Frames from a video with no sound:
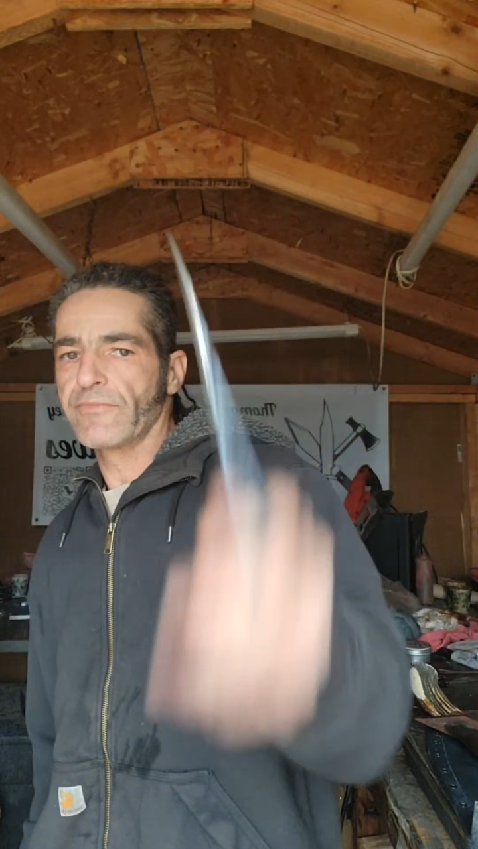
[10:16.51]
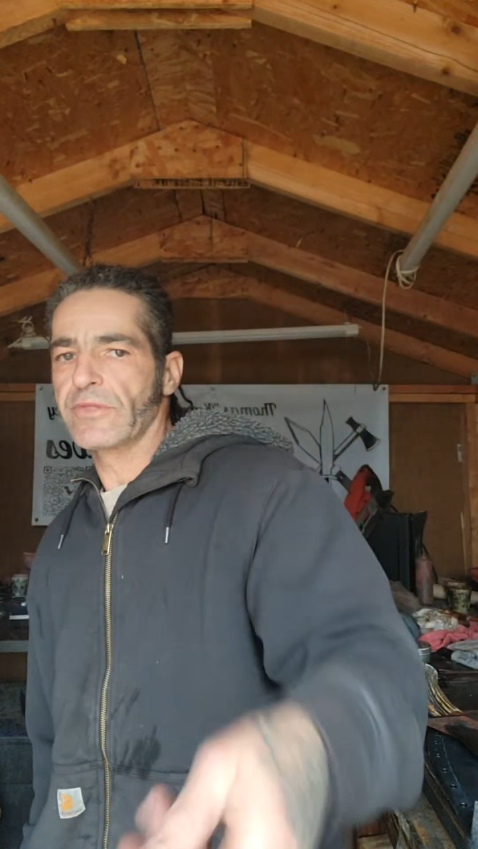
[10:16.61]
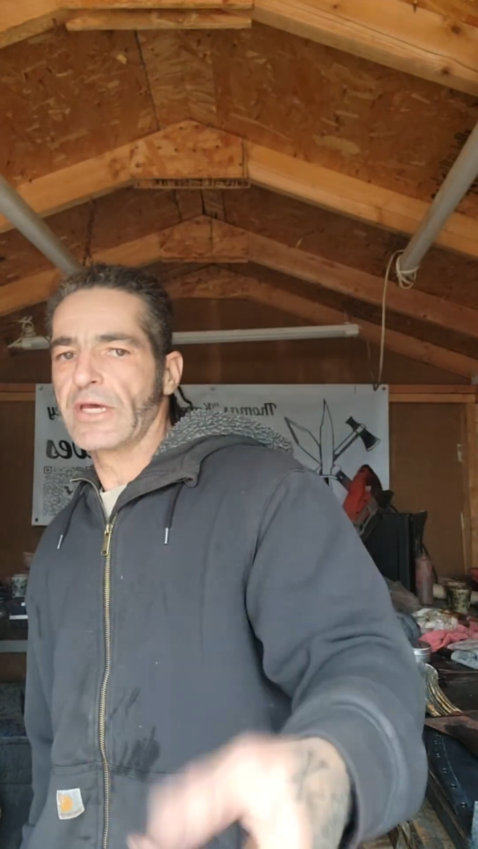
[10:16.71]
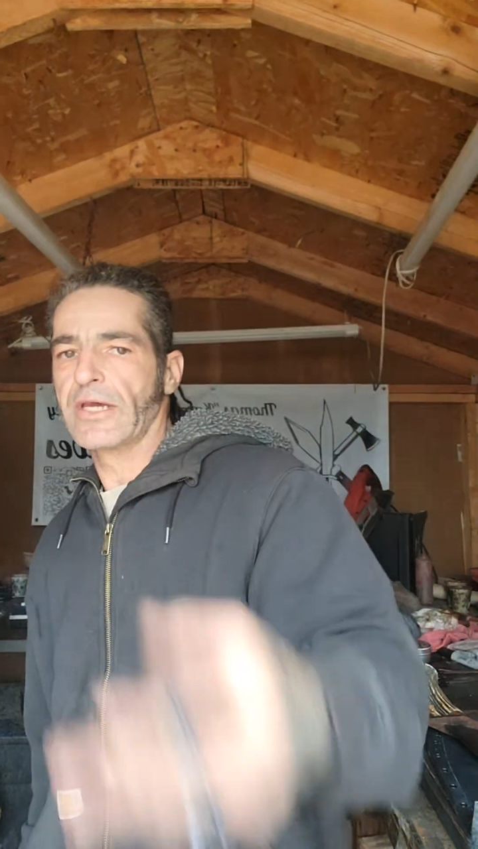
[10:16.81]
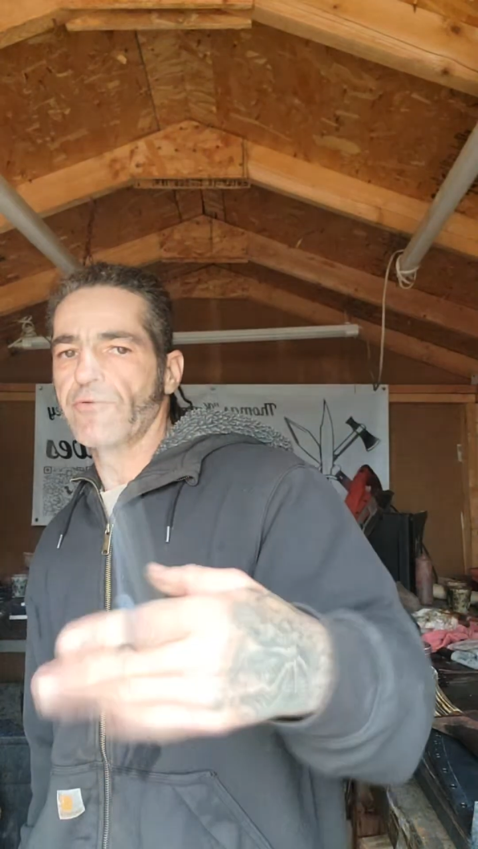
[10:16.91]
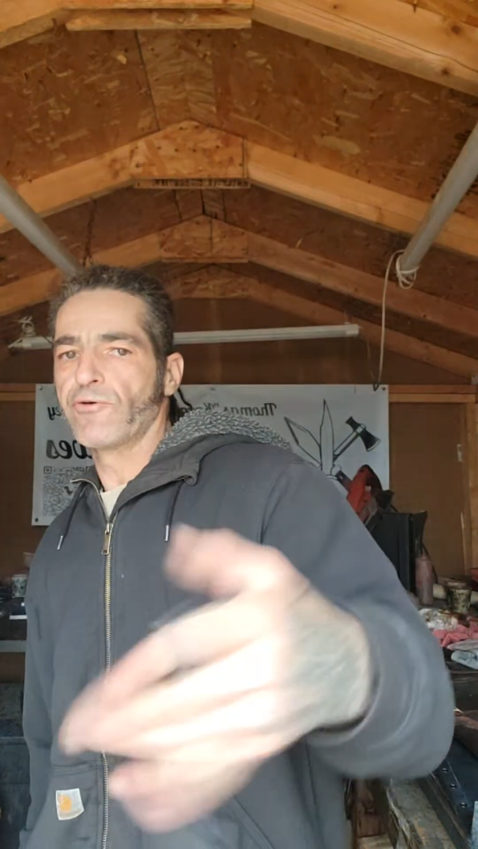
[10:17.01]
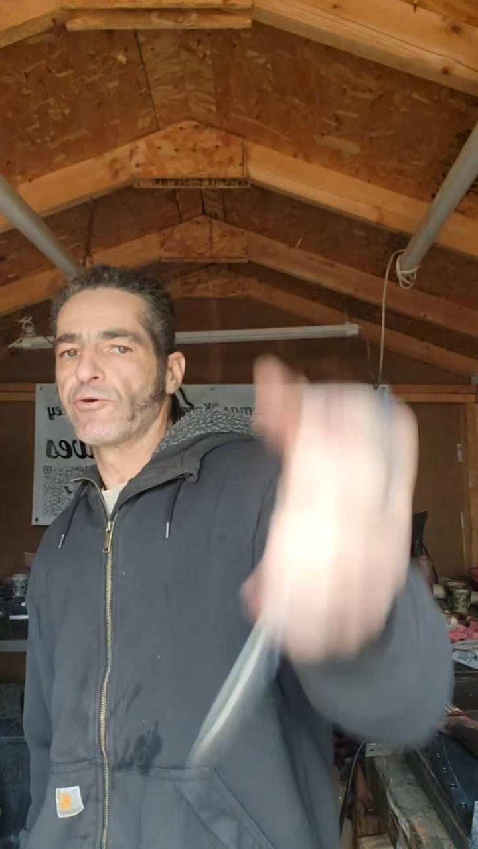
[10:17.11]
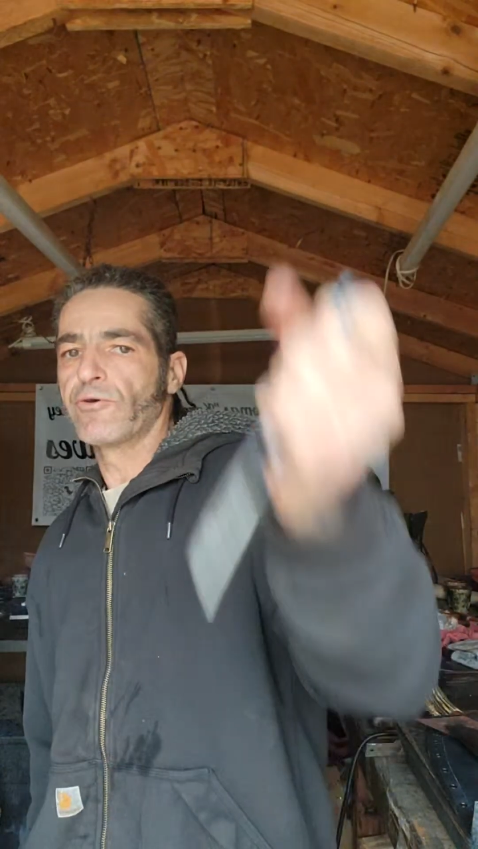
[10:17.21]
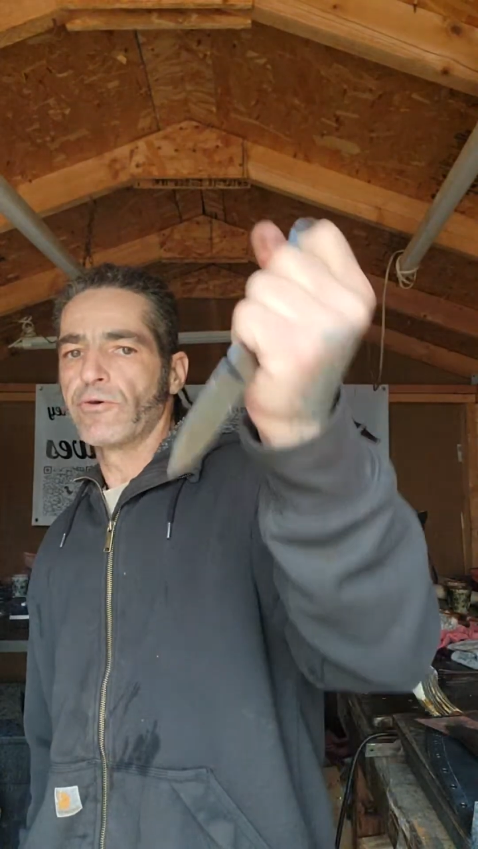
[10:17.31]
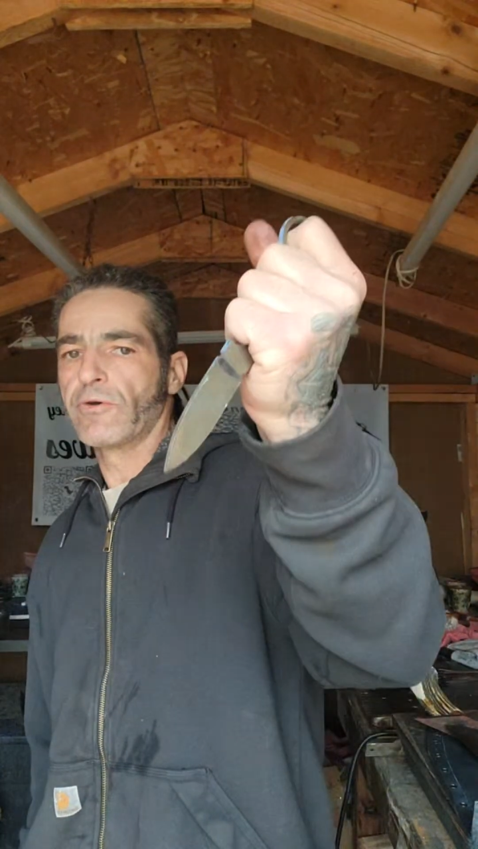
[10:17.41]
And they
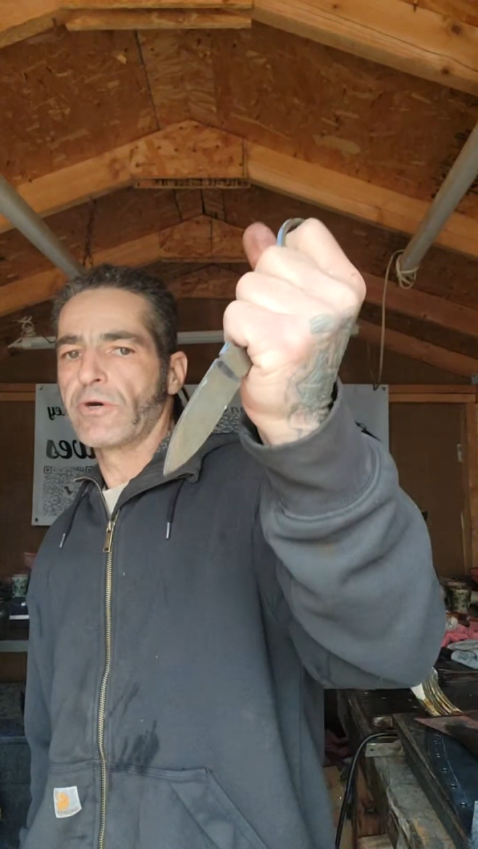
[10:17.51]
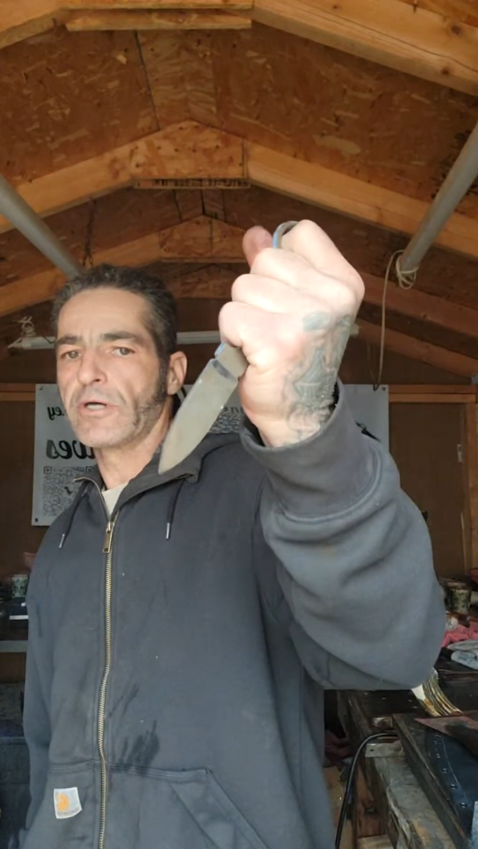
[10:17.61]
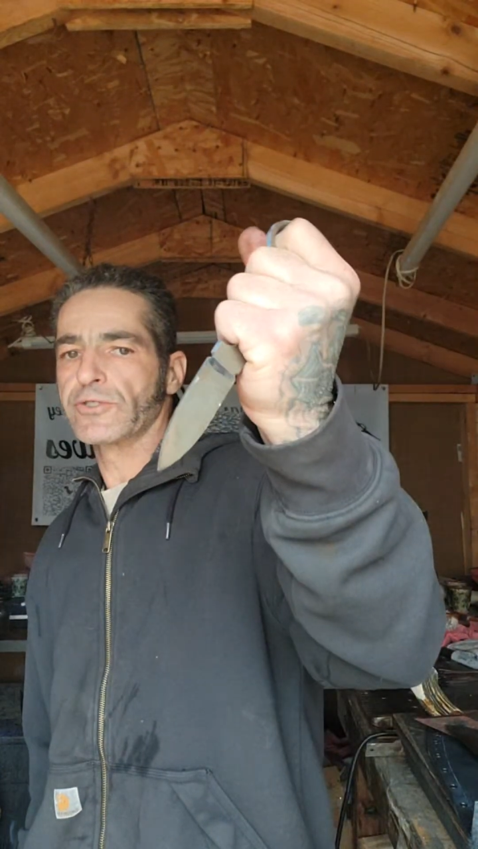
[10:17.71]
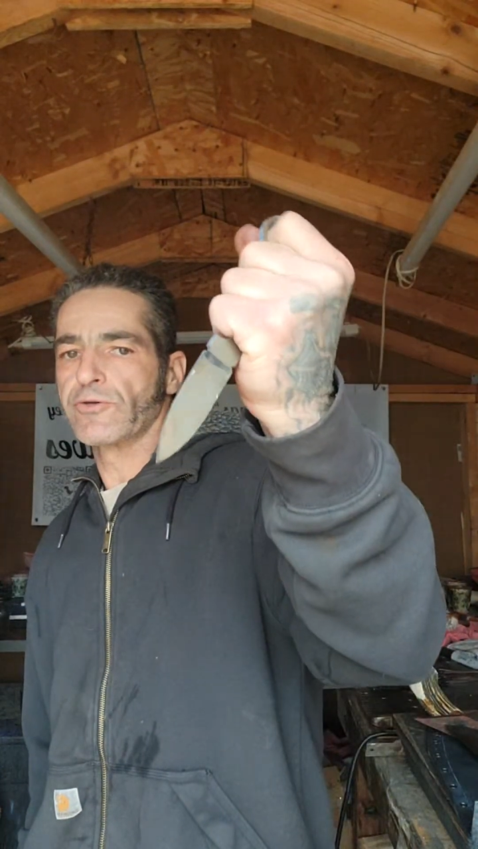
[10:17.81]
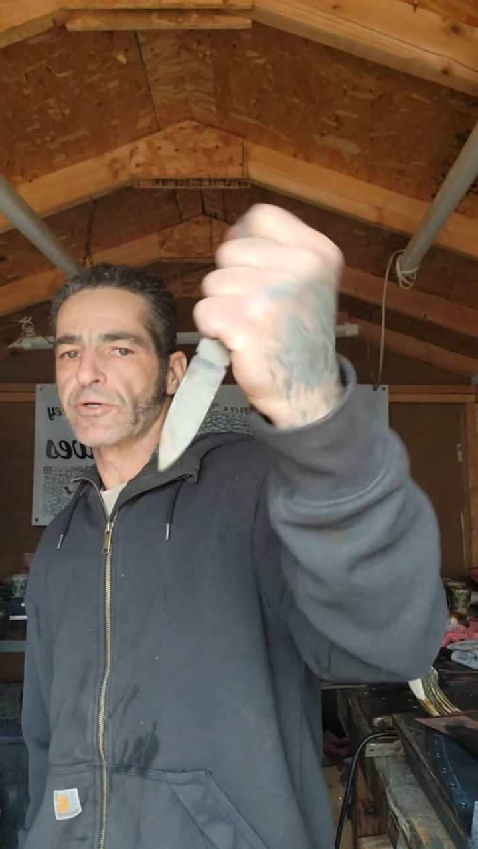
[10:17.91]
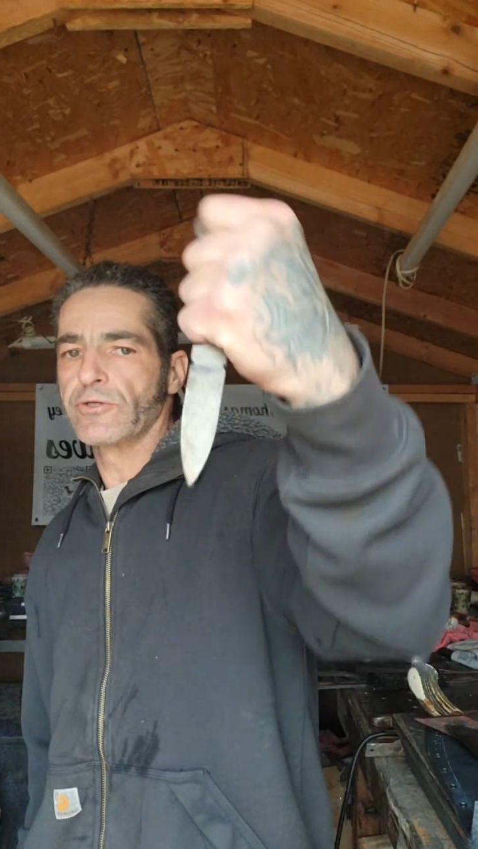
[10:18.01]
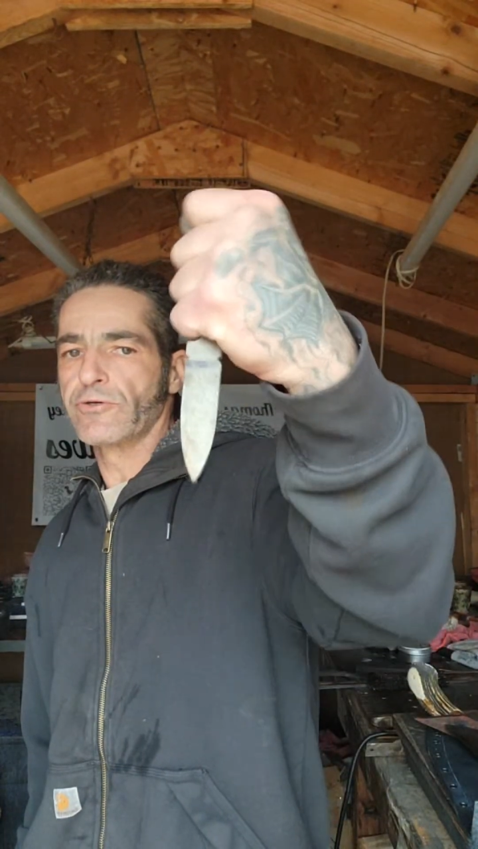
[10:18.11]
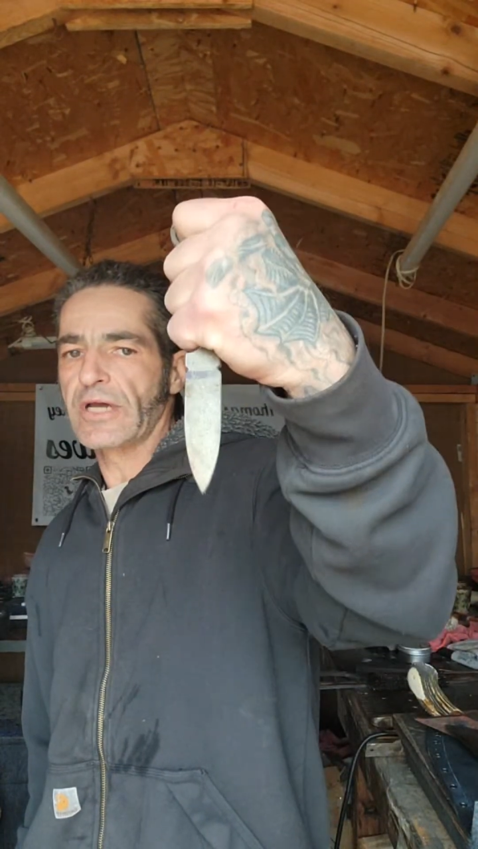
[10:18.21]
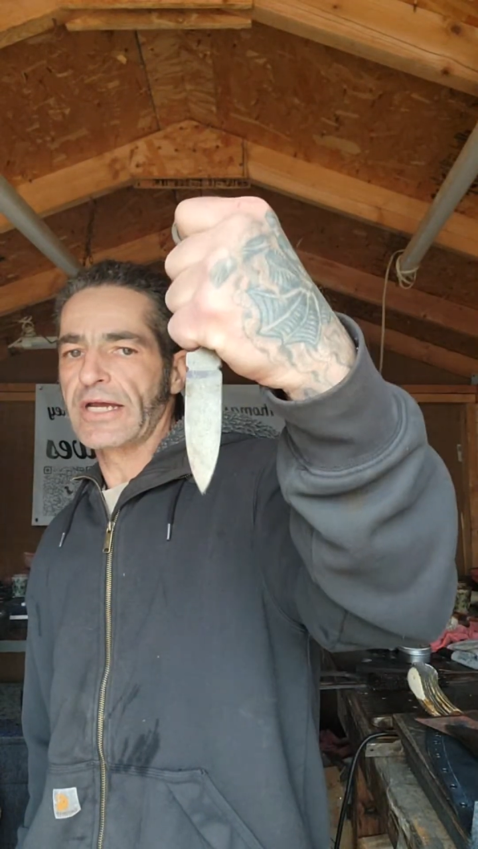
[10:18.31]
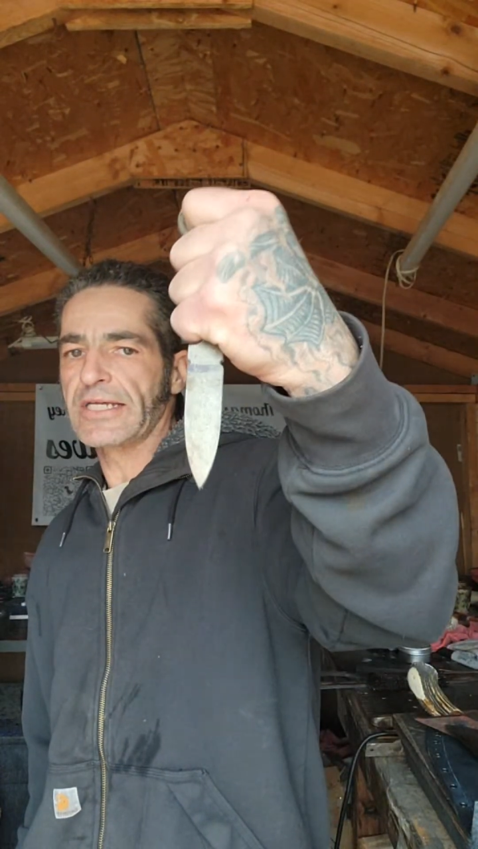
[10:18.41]
will also include
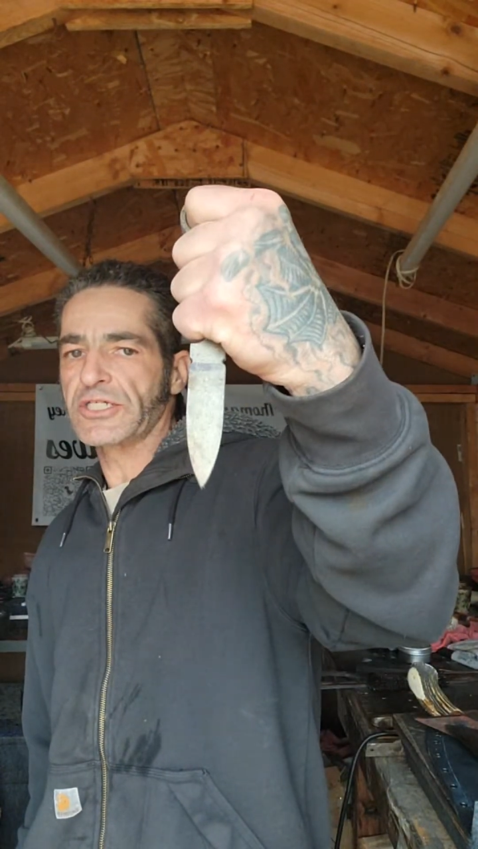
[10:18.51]
Kydex